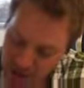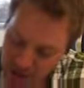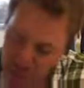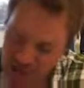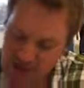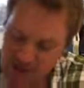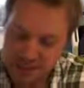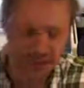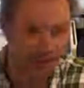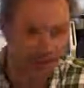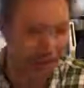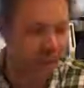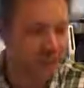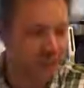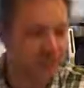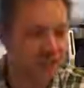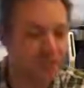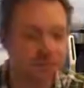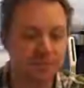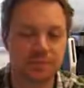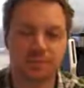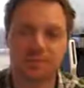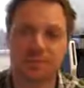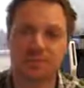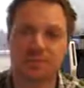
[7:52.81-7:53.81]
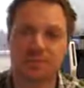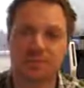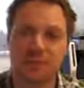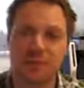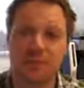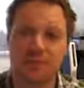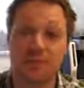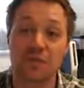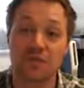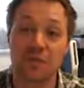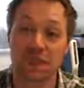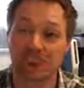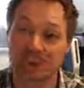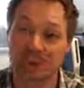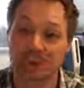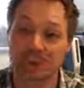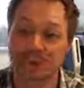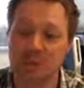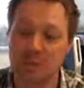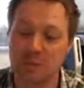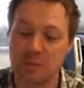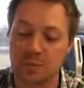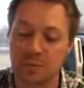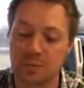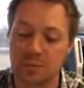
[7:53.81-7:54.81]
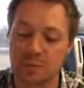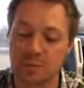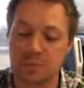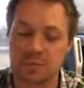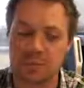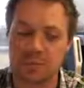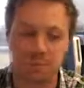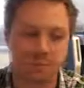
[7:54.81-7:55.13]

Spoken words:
are 6. Fairly simple.